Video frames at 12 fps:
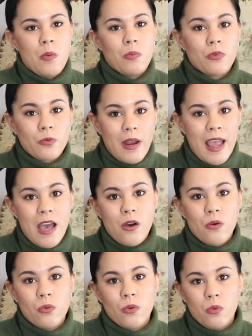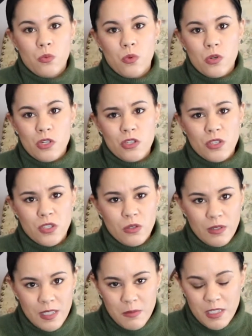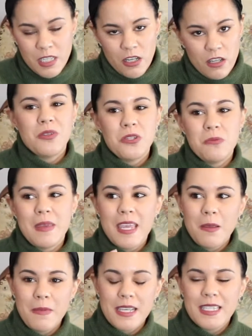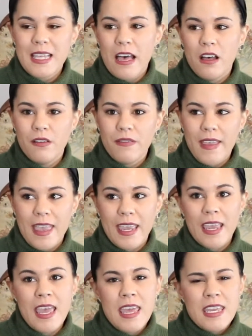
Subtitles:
brown wool suiting material to make myself a